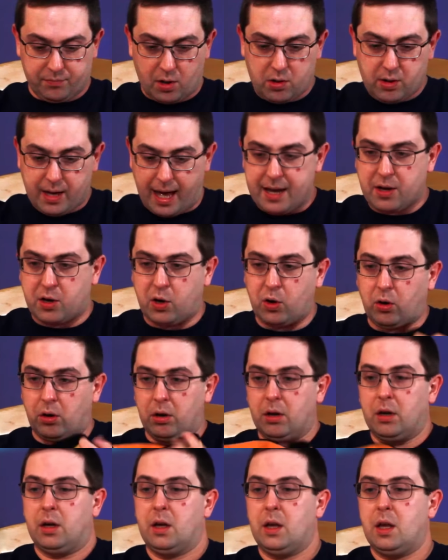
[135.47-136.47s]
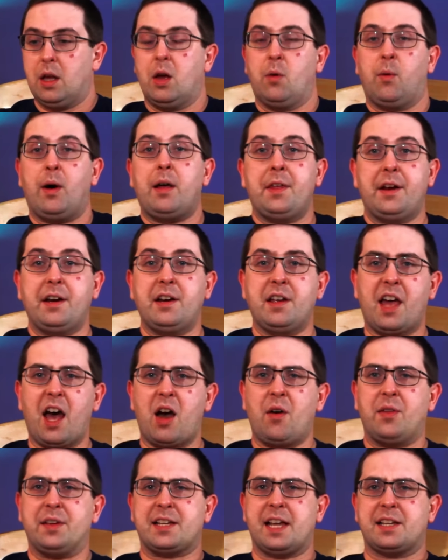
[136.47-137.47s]
Okay, cool. Well, there you
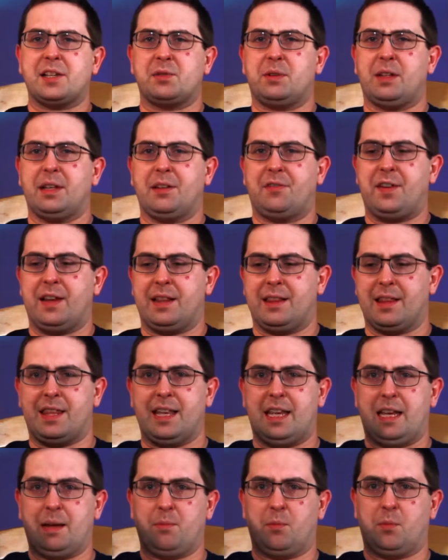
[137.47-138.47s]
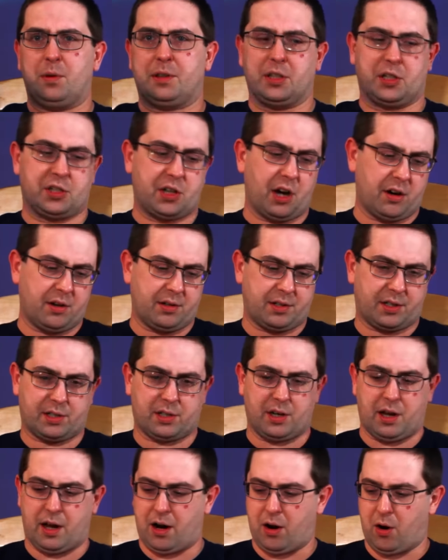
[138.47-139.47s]
go. This doesn't really fit in theme with the
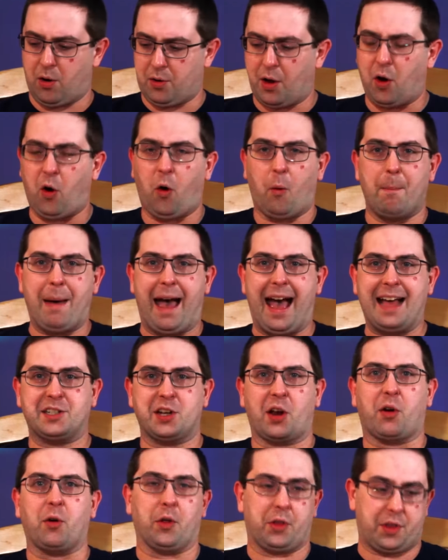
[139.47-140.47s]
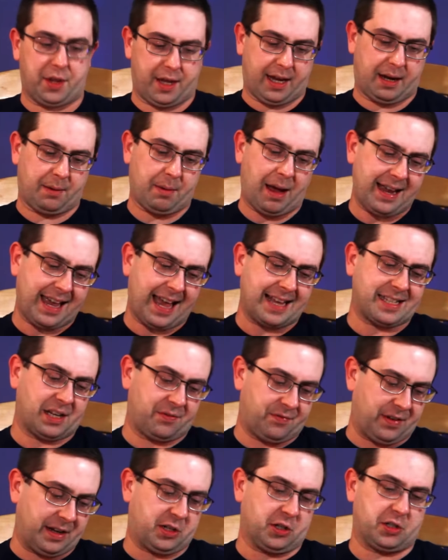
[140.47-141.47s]
shirts or the whole magical thing. I guess
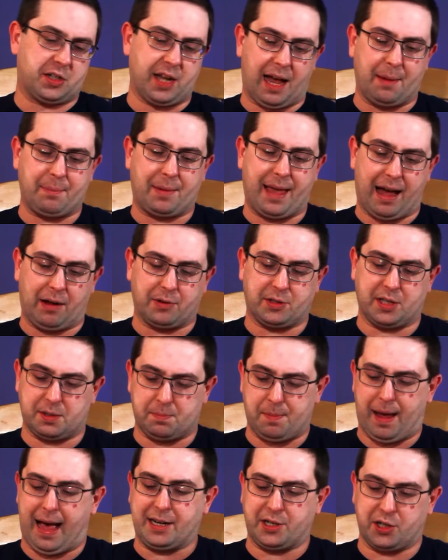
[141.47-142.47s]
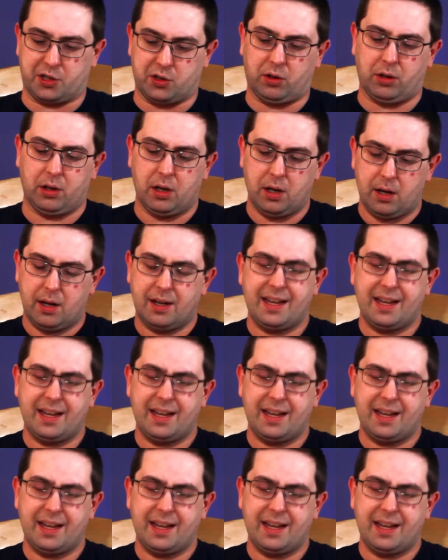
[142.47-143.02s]
Adventure Time counts as magical.